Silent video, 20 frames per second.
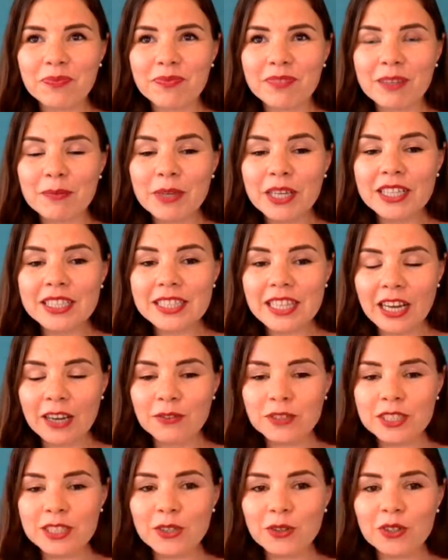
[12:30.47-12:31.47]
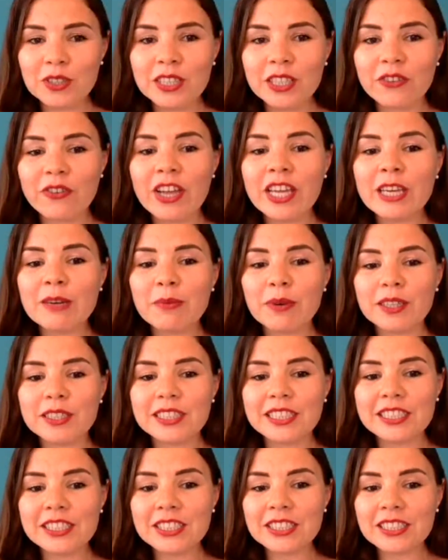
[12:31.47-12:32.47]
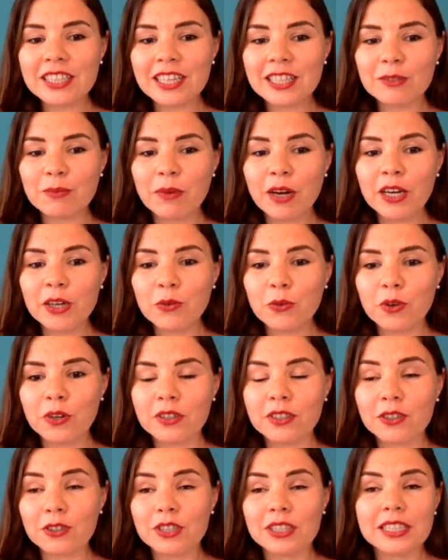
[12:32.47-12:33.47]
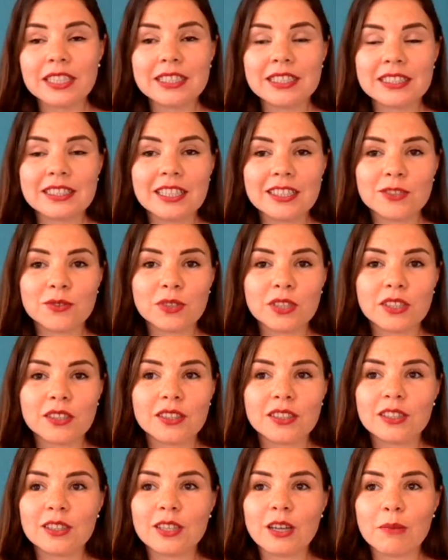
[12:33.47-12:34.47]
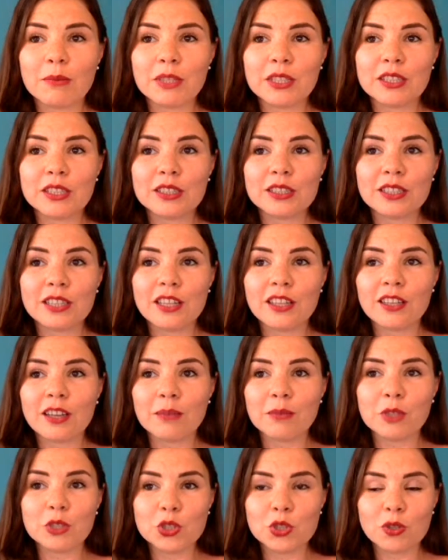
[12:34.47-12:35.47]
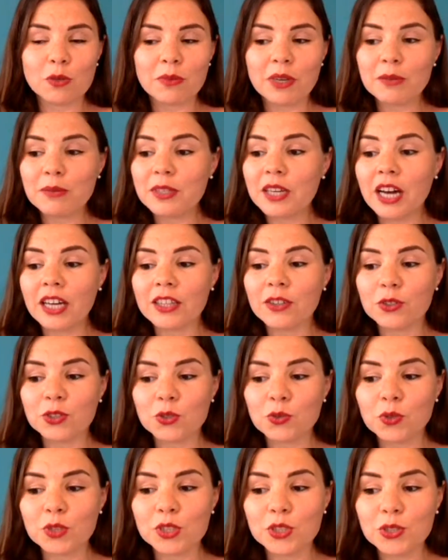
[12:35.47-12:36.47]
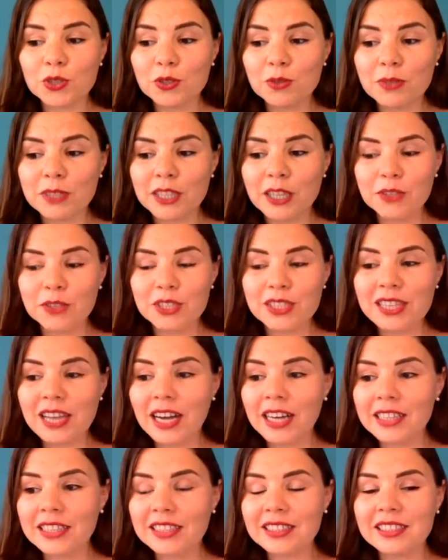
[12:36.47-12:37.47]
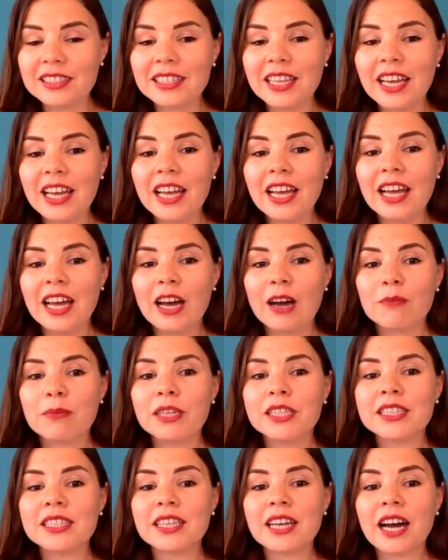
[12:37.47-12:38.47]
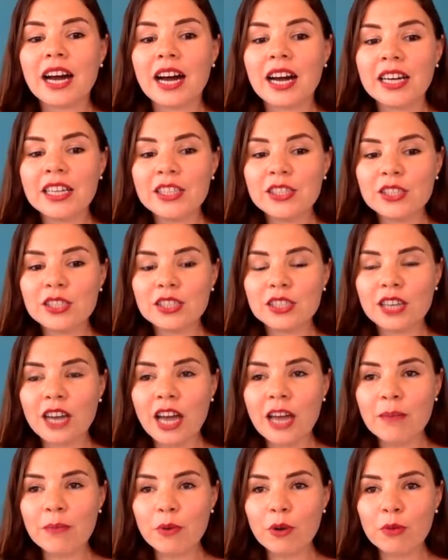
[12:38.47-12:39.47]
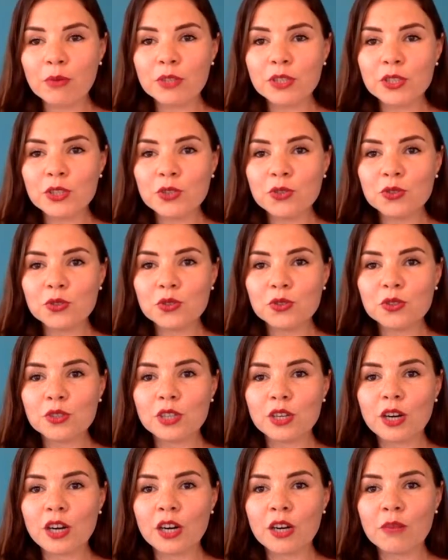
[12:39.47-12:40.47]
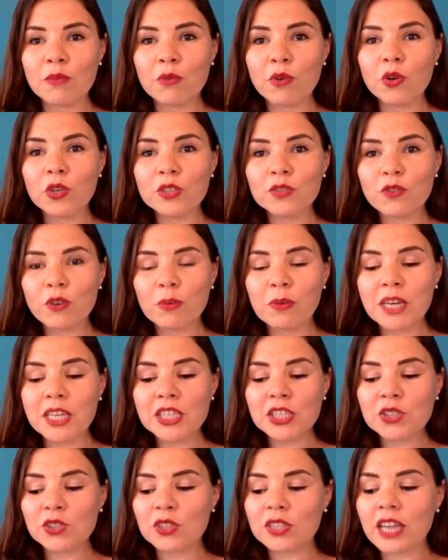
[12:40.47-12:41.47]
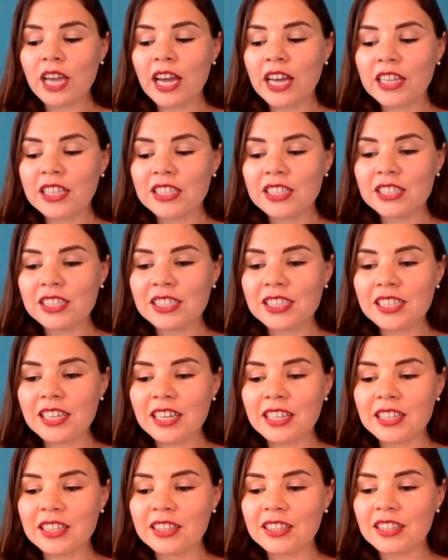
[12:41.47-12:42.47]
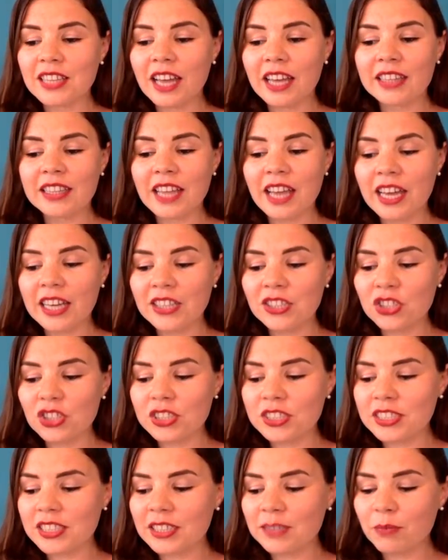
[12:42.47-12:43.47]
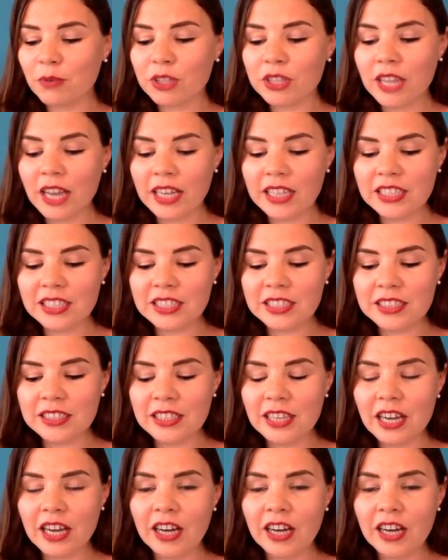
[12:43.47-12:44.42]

because I was the only Reiki practitioner at my work, or at least that's what I mean. I'm not sure, maybe others were too, but they're just hiding it. But I probably knew more information on energy and angels and protection